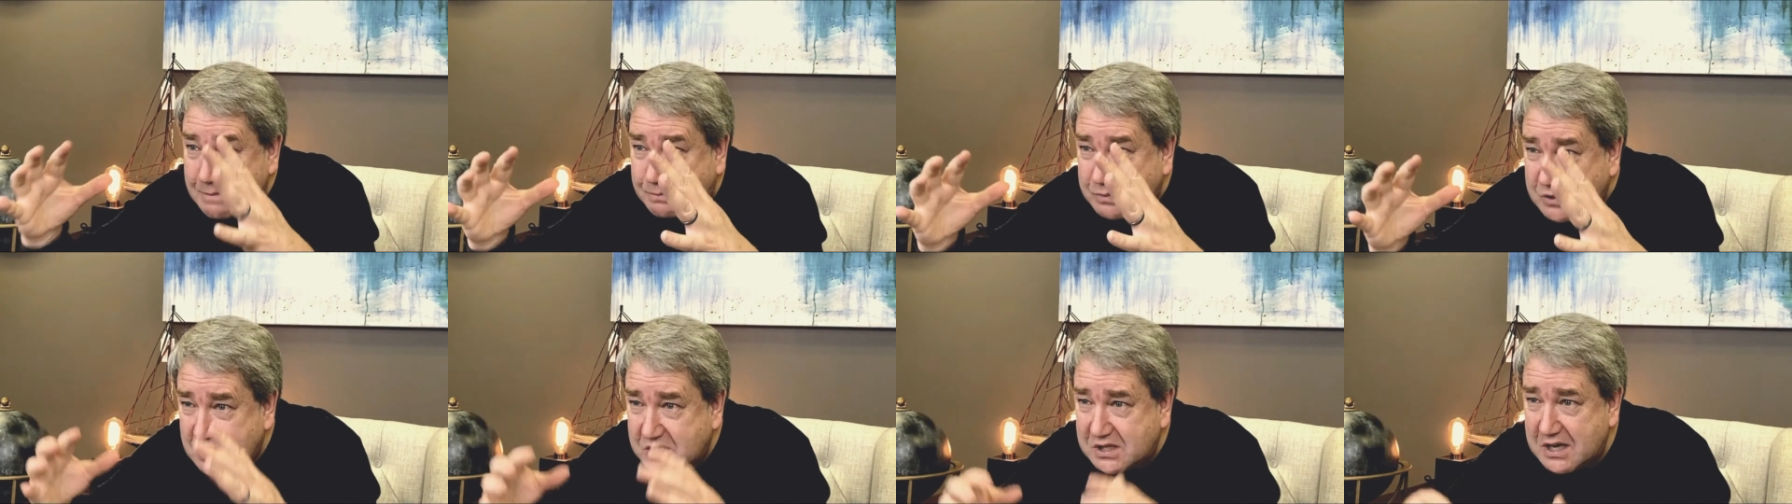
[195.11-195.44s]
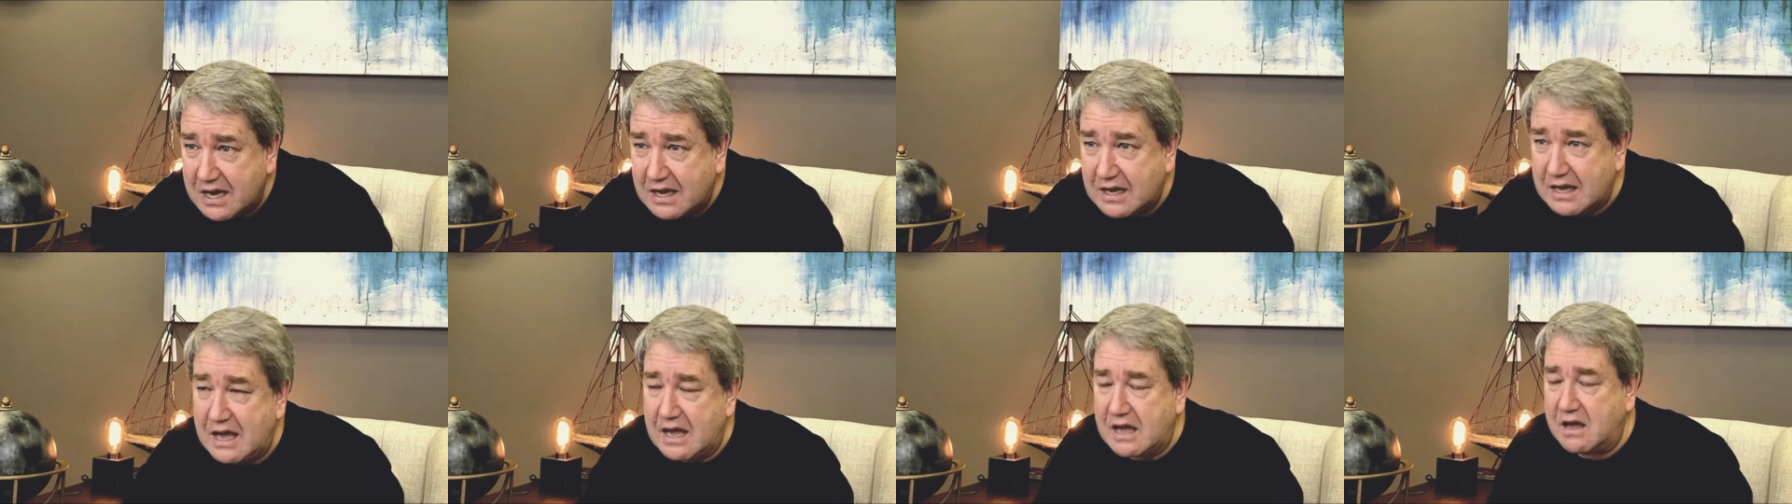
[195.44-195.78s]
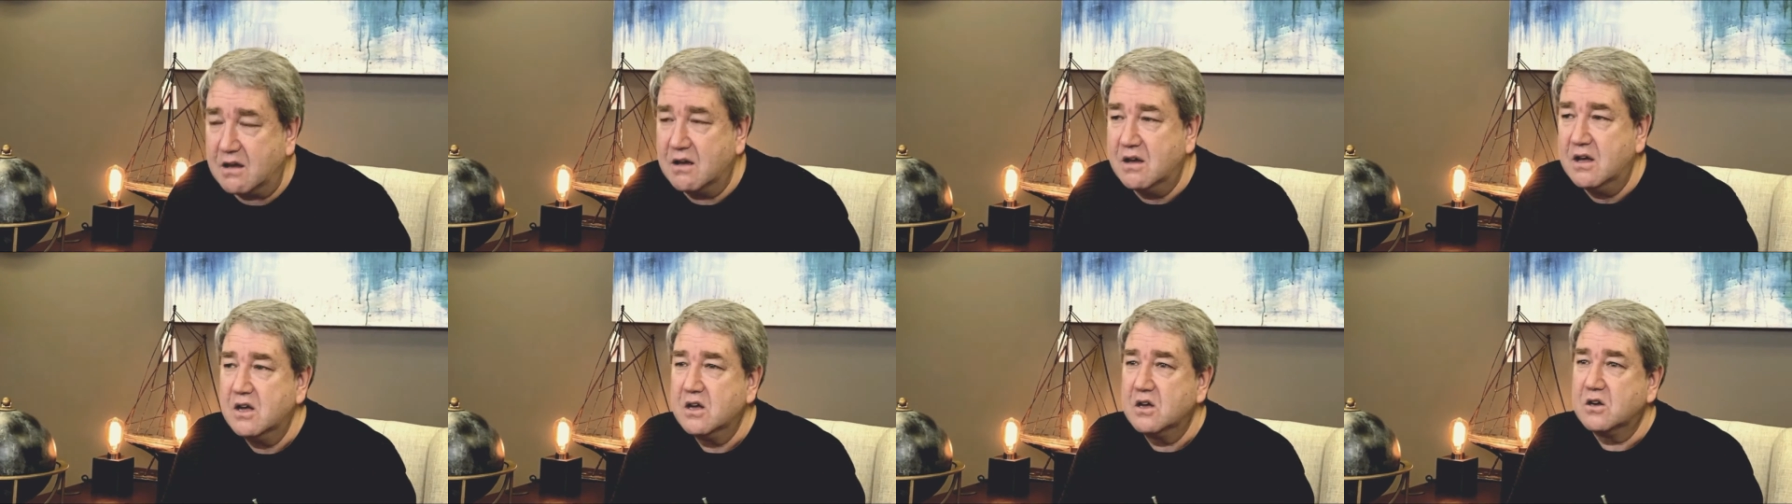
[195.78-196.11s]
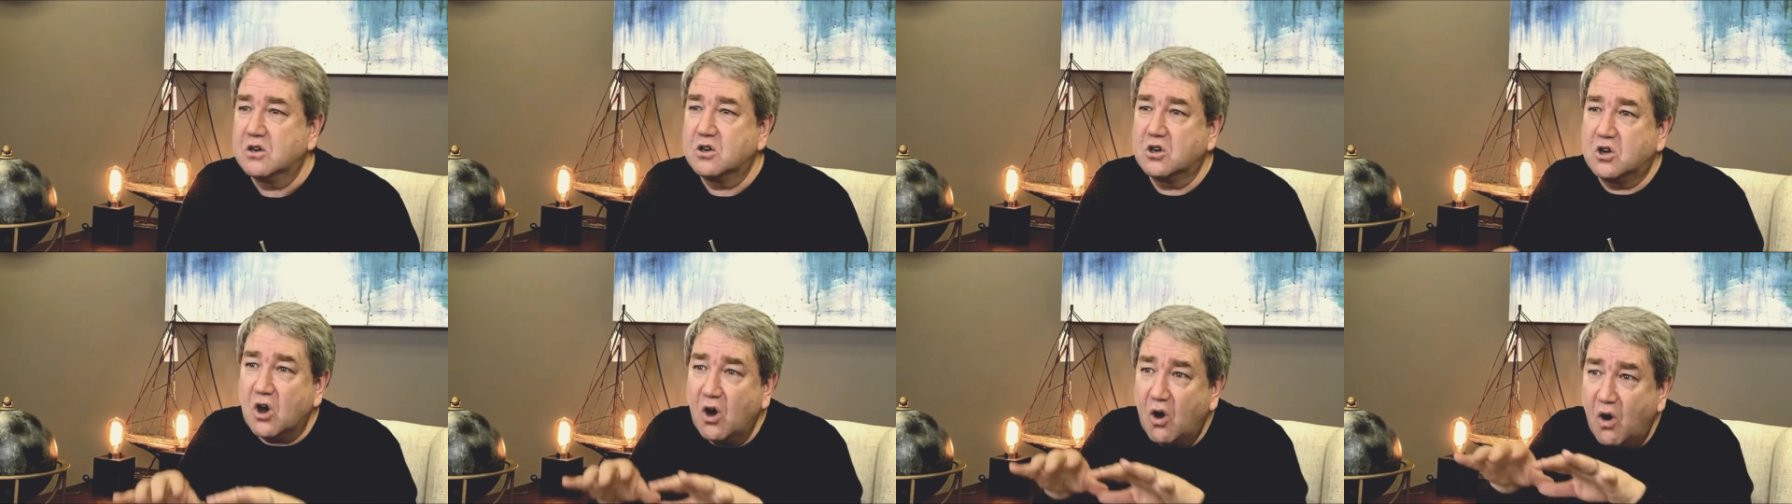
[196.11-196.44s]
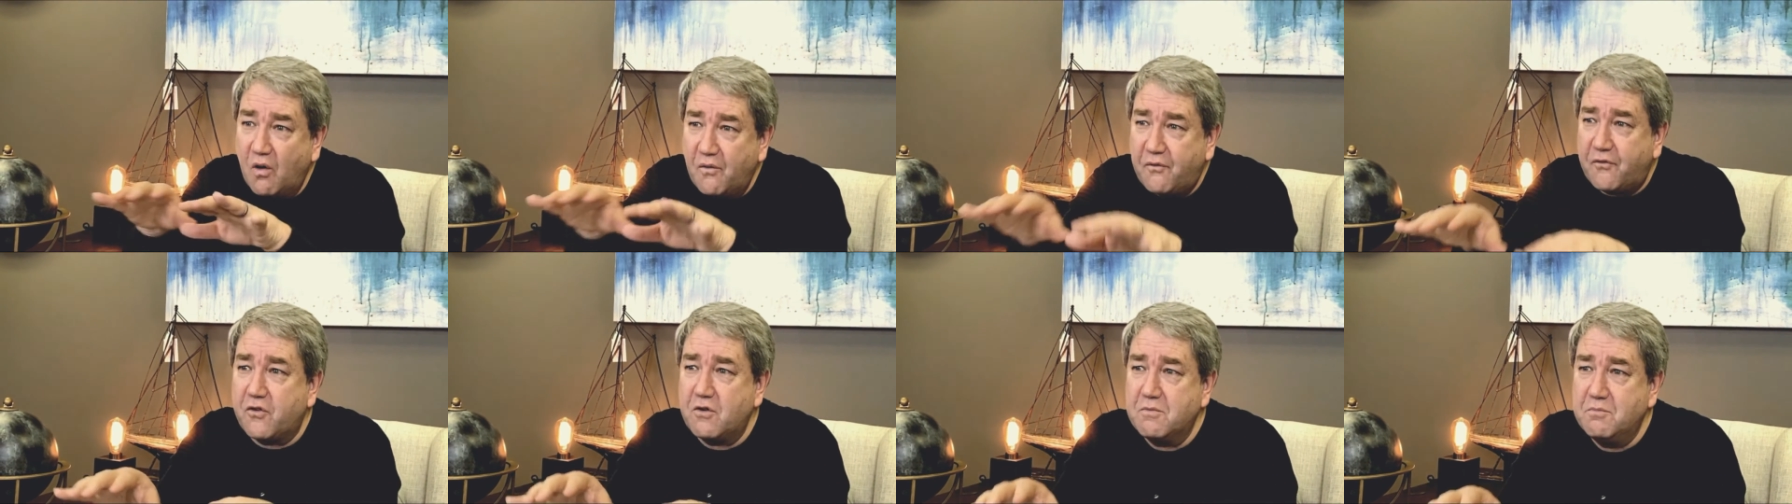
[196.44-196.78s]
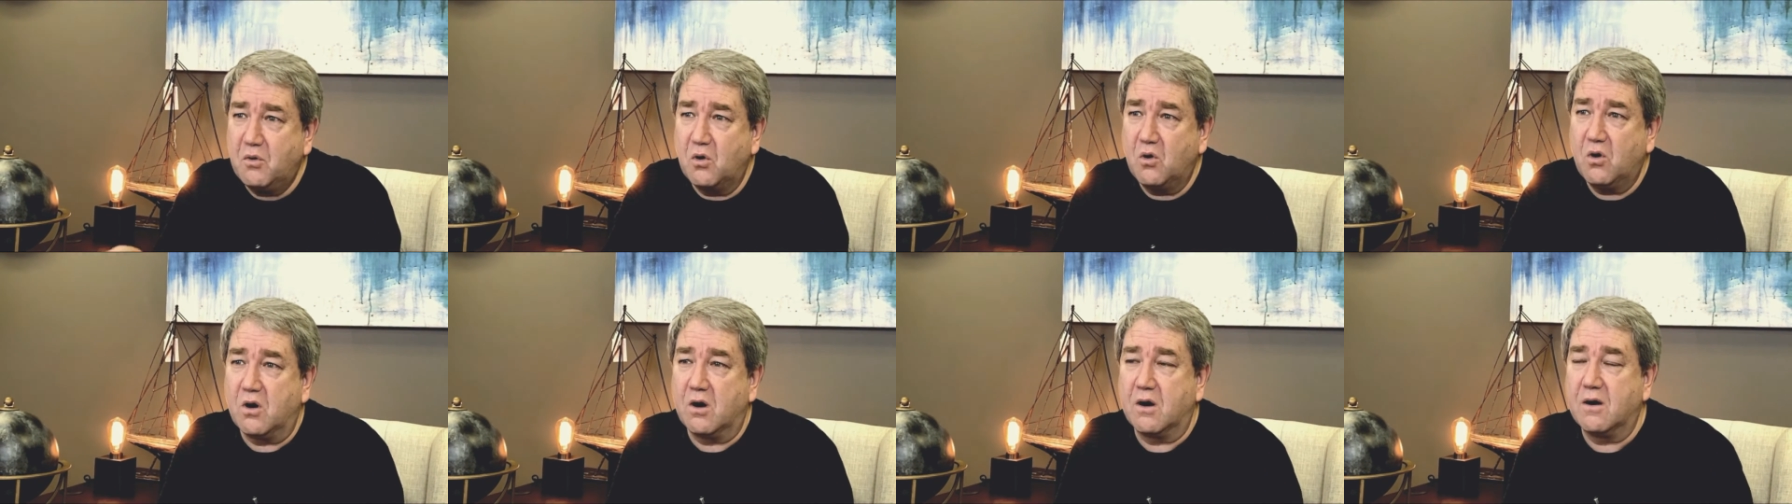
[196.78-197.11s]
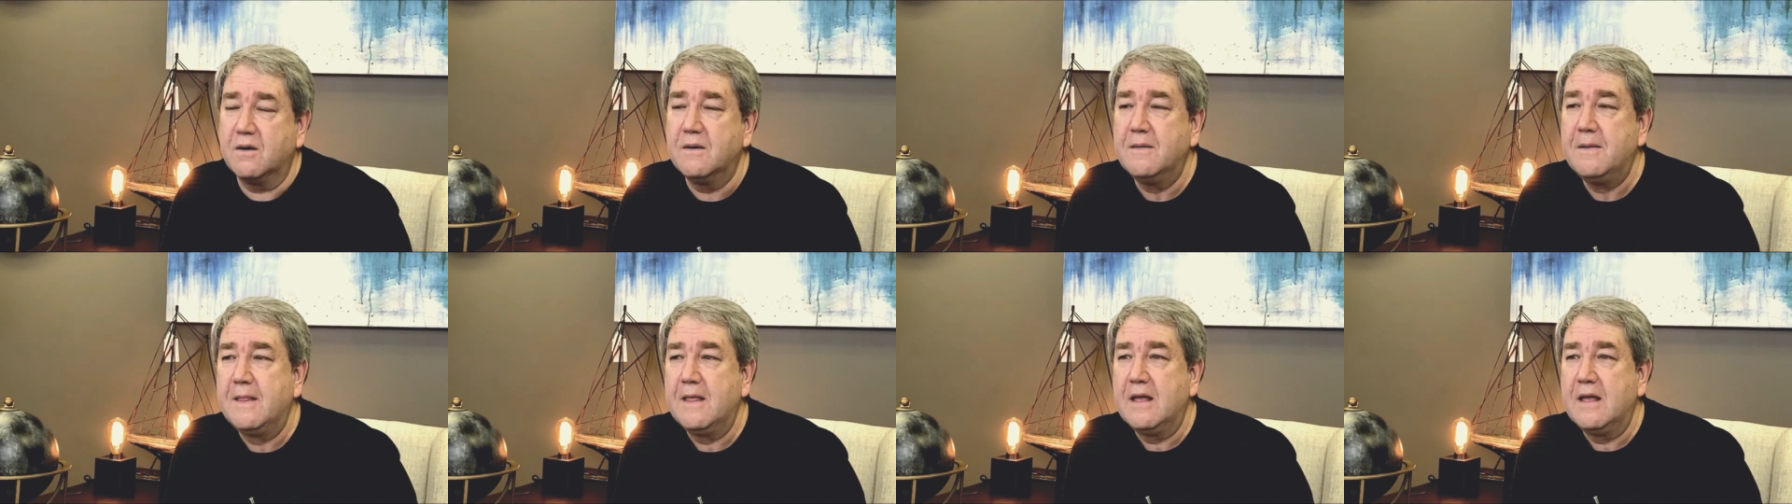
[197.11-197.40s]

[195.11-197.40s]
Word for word: seeking go for more.